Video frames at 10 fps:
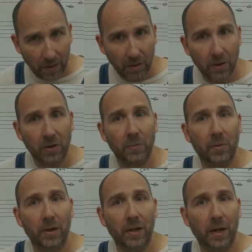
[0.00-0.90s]
below and
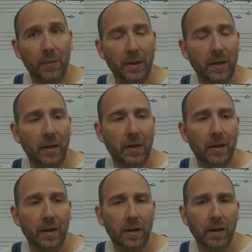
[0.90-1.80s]
bring up again.
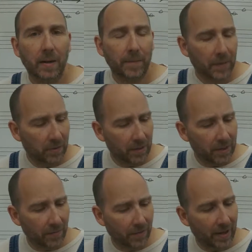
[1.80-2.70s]
The
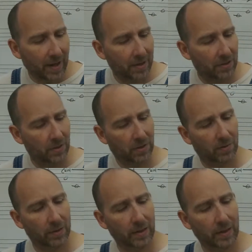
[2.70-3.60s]
reason for that is you don't
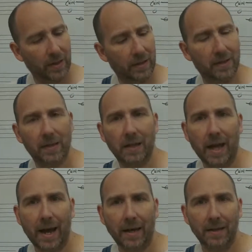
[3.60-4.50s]
want any
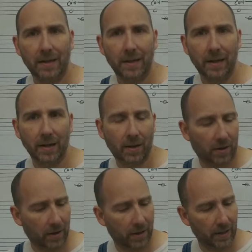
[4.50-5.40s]
slack to get
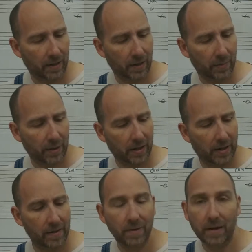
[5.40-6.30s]
caught here
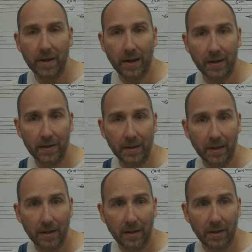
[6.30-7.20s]
behind the nut.
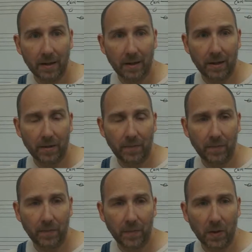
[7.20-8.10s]

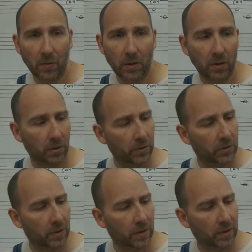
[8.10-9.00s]
When you
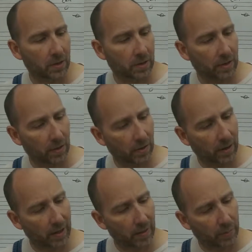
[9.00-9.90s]
loosen the string, you're
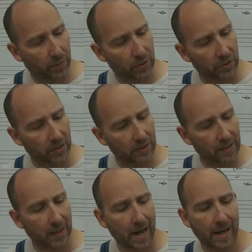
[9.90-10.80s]
kind of pushing
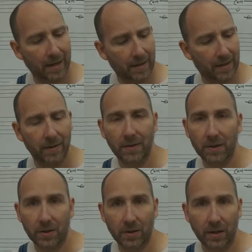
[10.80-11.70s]
slack into the
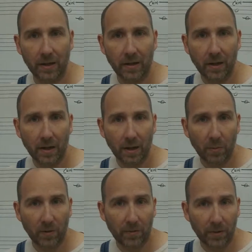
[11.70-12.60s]
string
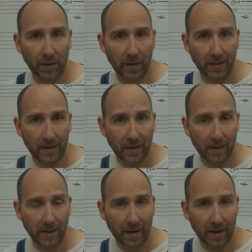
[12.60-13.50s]
before it gets to
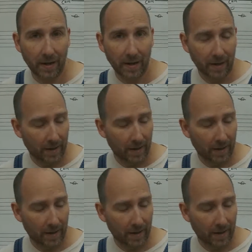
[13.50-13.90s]
the nut.